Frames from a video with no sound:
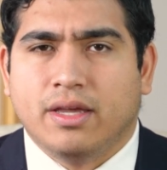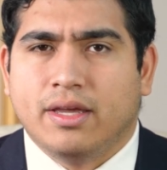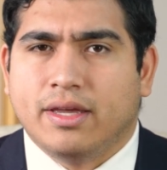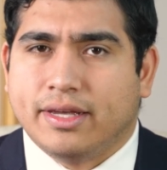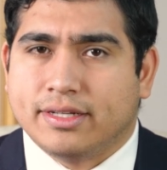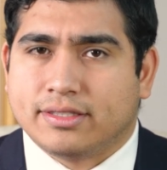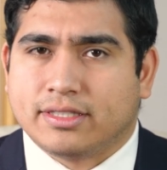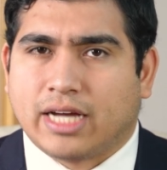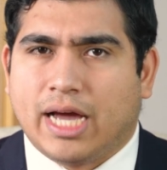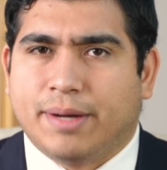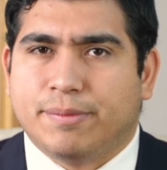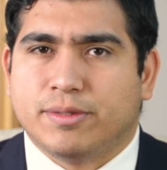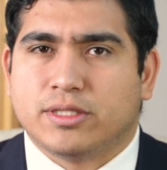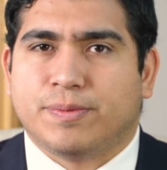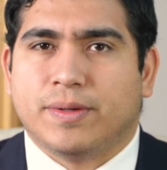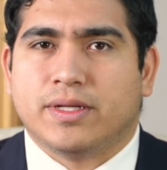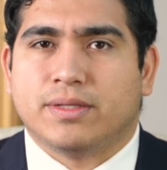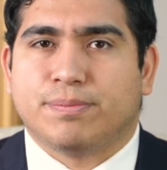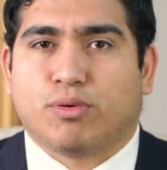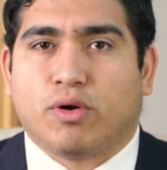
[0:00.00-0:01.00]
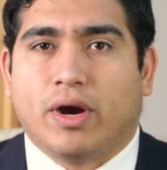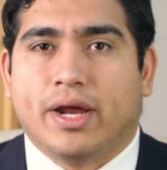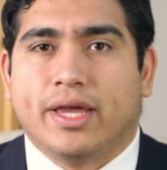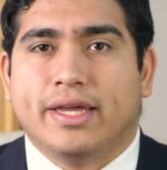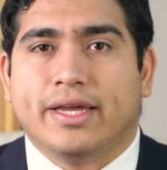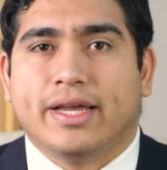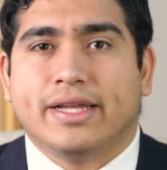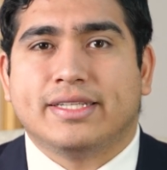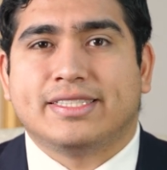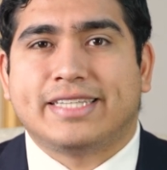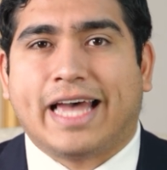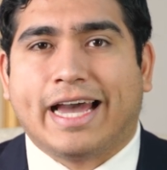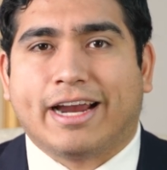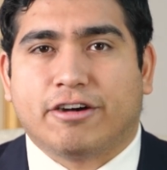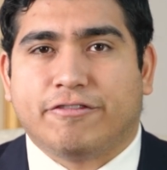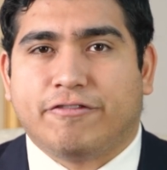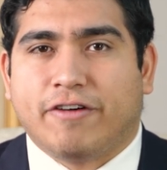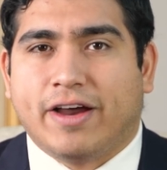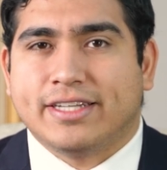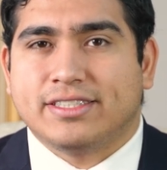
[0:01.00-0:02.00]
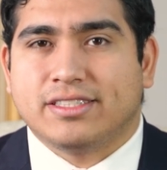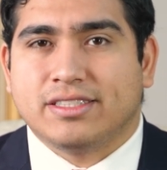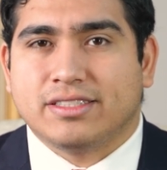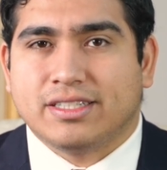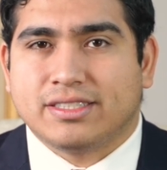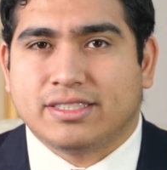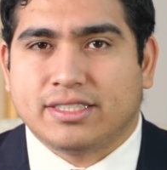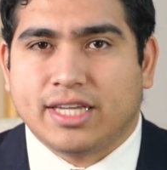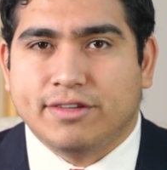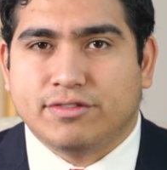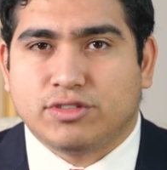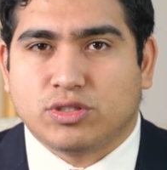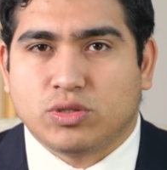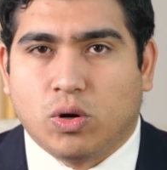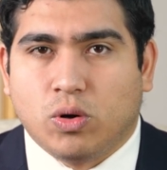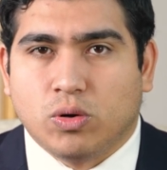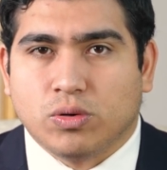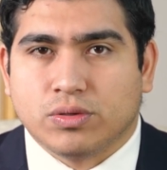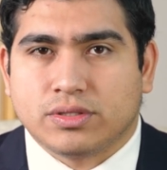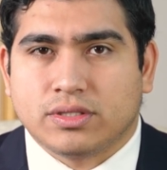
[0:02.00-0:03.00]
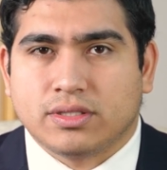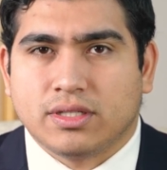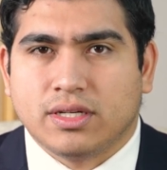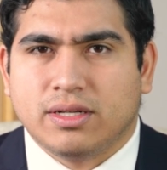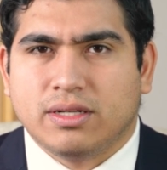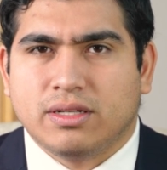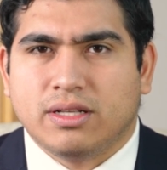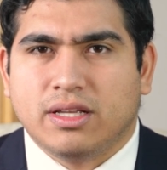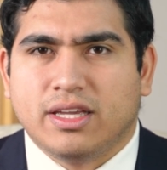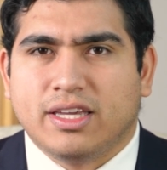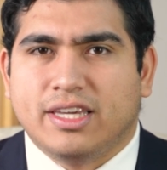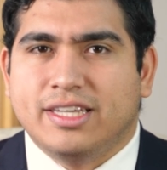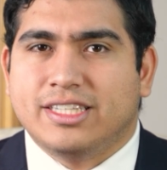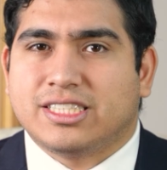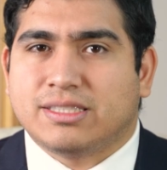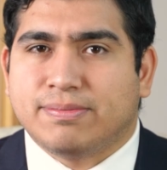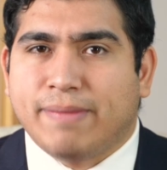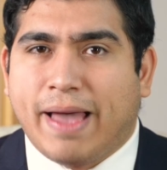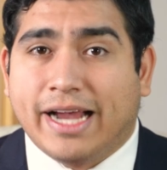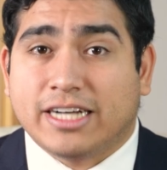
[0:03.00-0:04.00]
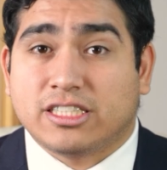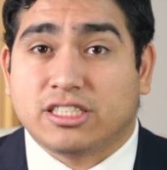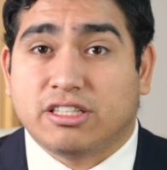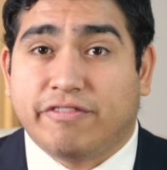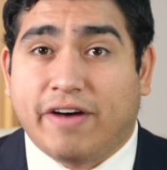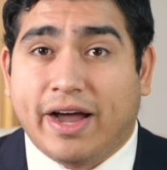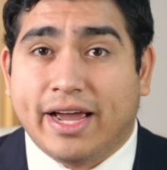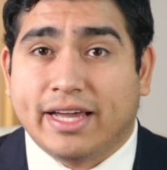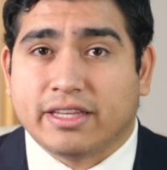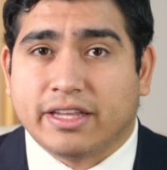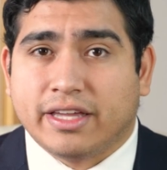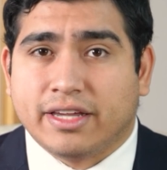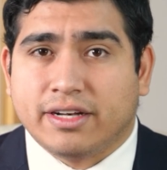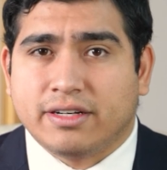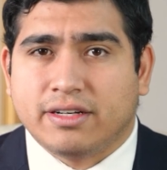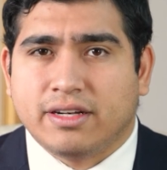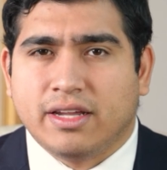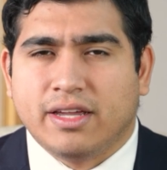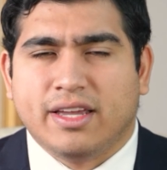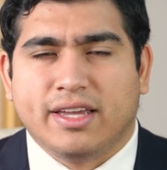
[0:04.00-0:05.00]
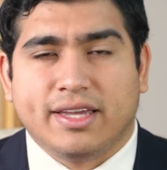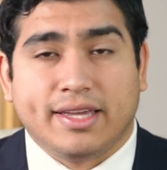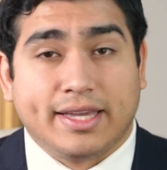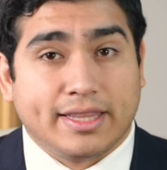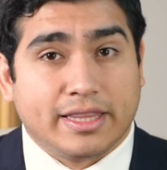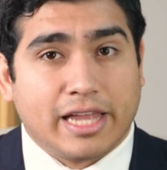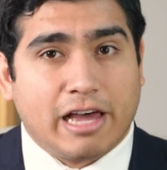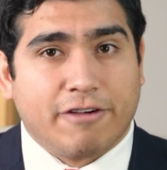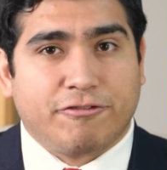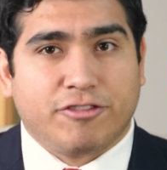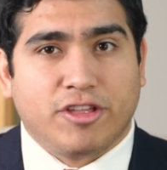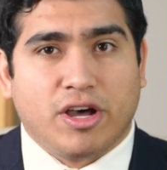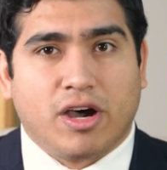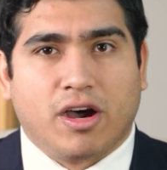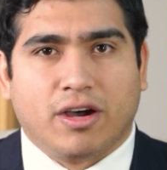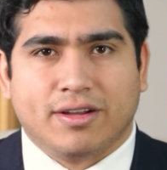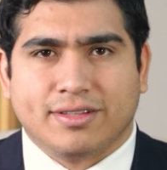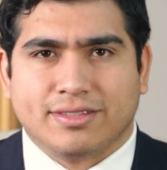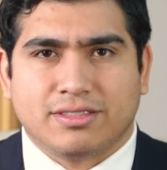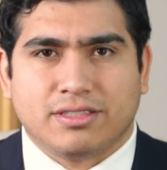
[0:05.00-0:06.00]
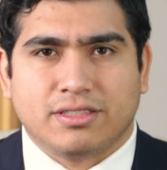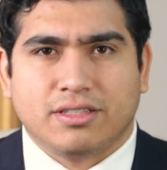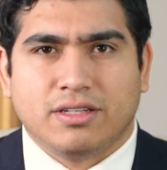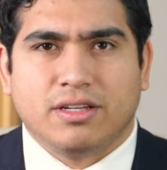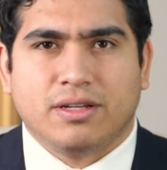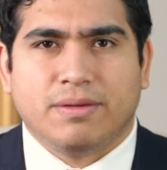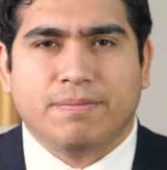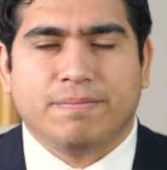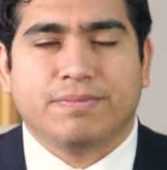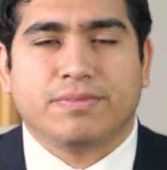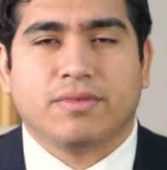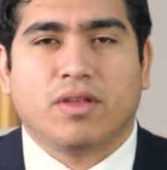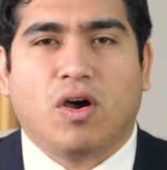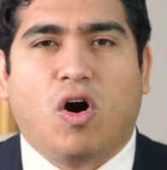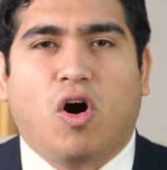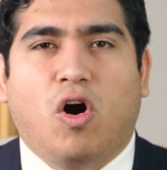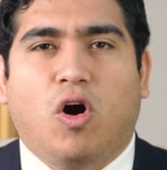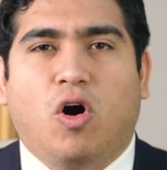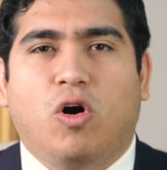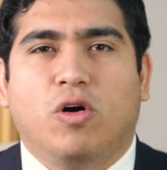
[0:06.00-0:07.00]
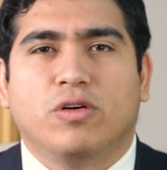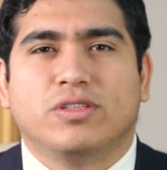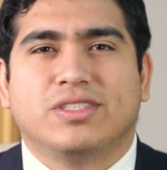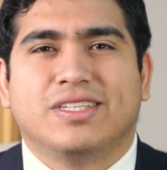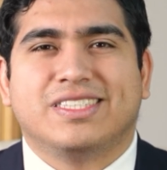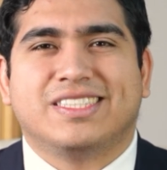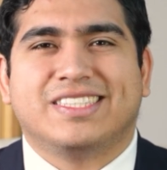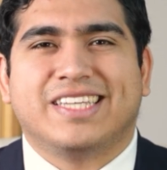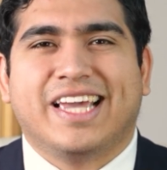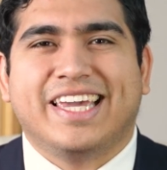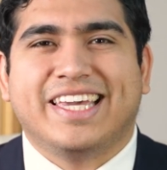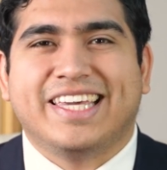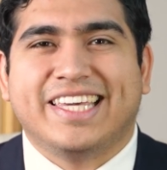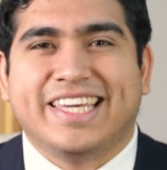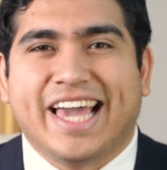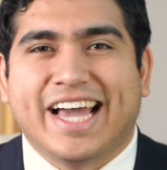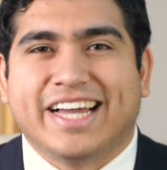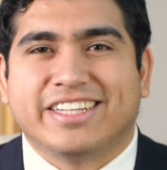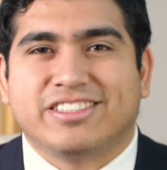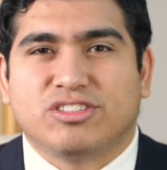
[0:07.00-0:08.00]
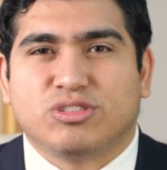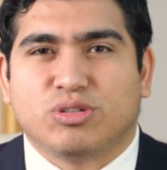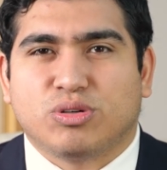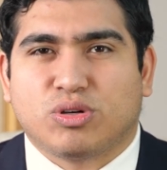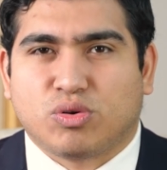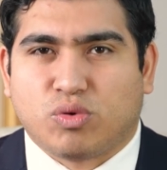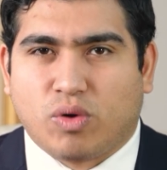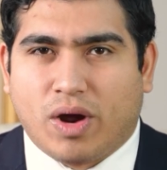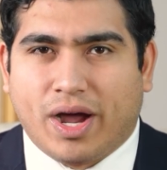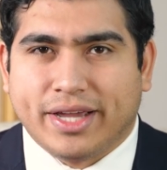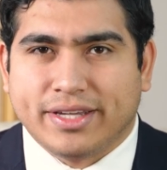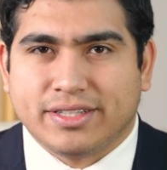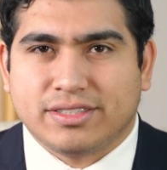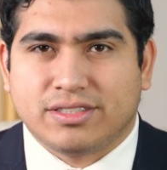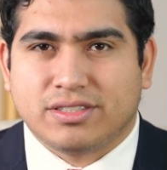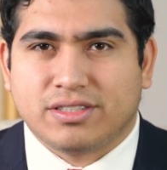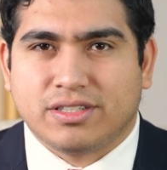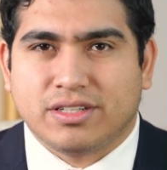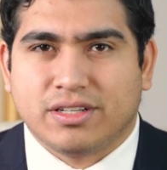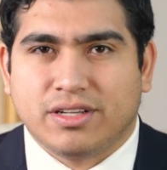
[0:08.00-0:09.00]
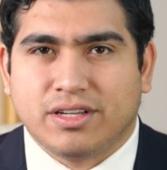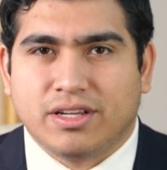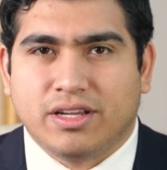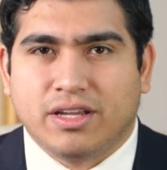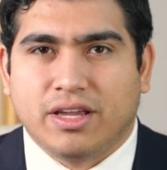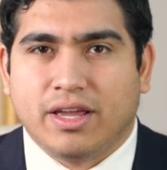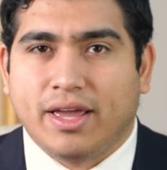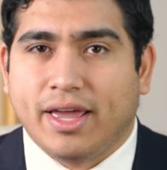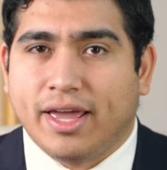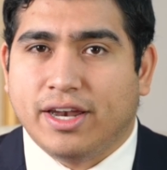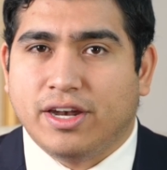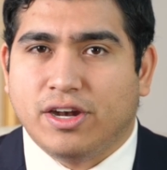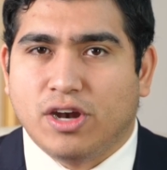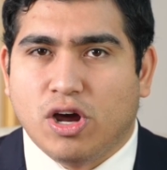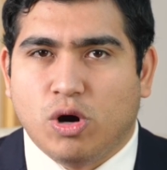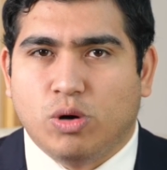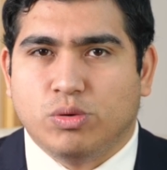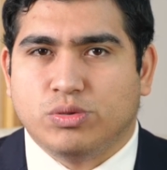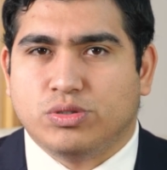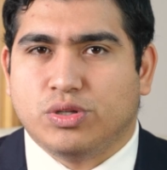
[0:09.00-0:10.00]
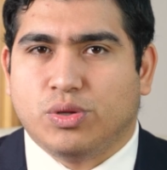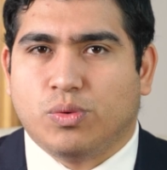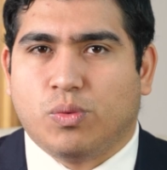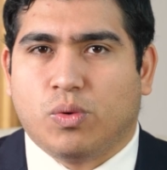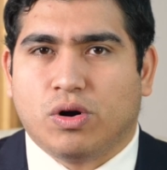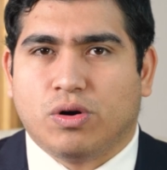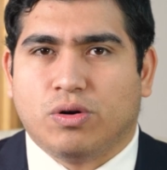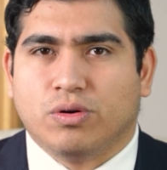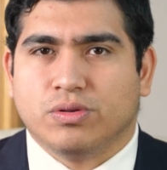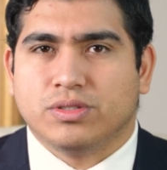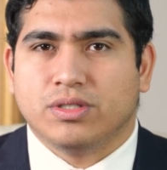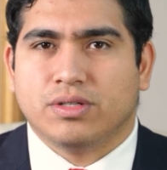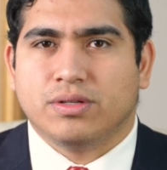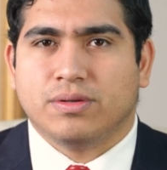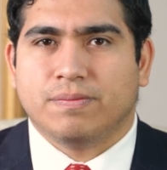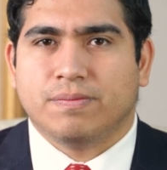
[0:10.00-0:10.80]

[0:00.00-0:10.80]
His time was spent praying and sacrificing to save souls. He smashed the violin, he left the hunt, all to say yes to Christ and no to the world.